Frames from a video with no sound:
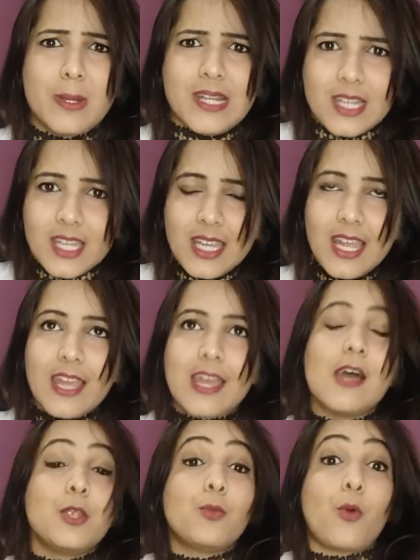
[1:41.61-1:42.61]
But theek hai
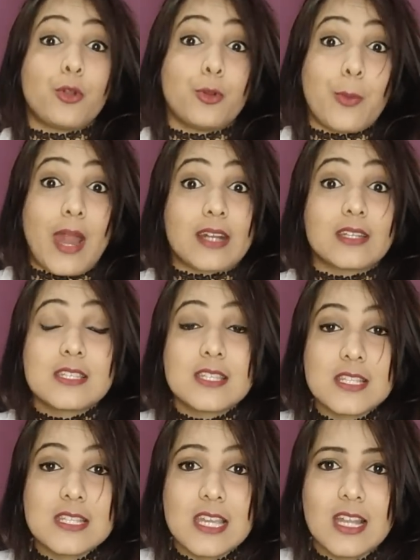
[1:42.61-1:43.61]
yaar, you want to practice
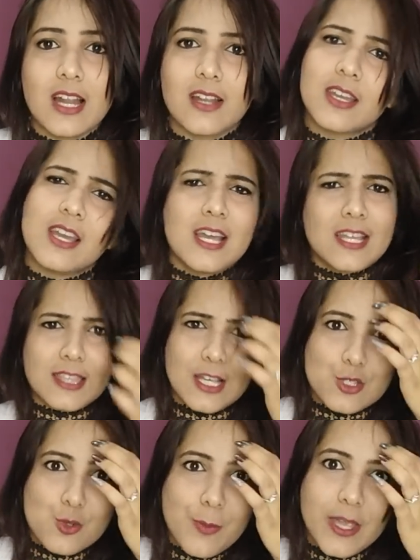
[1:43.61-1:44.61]
this nail art, 10
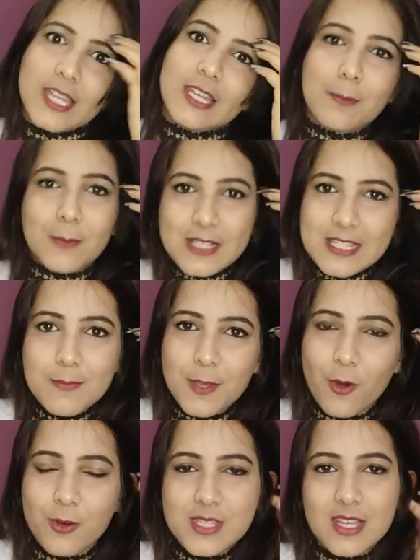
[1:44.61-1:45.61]
rupees ki nail paint se
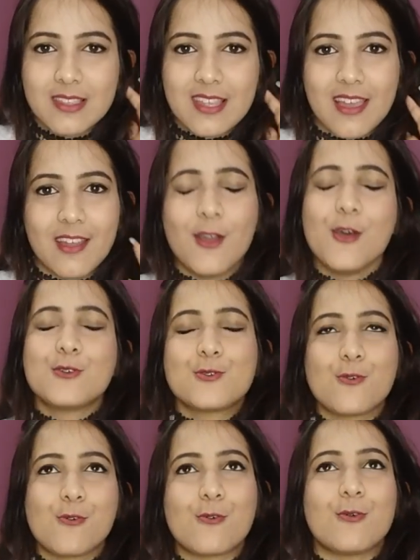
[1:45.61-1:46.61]
bhi ho sakta hai.
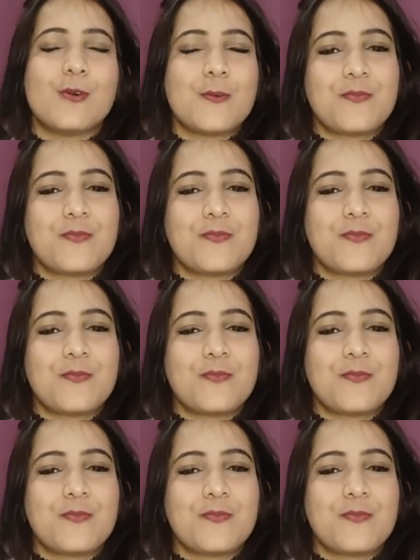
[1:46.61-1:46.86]
So,